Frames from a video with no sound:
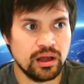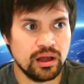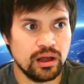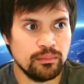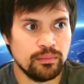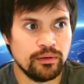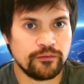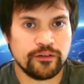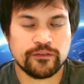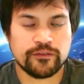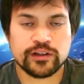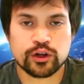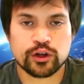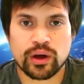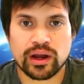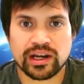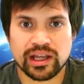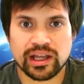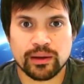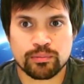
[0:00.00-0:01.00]
but 50
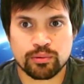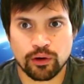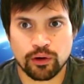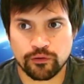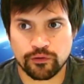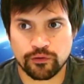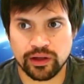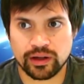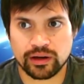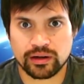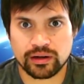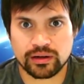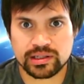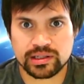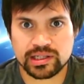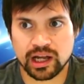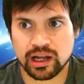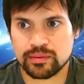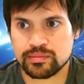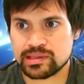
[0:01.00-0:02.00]
grand a year profit
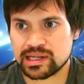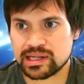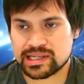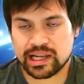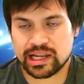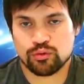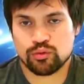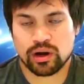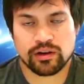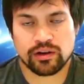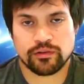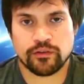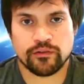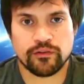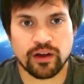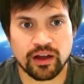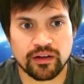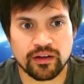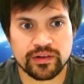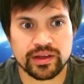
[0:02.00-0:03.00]
times let's say you run it for
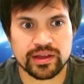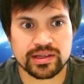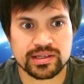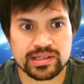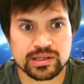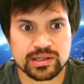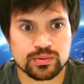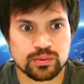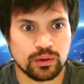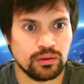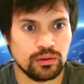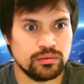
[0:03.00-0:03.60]
five years that's what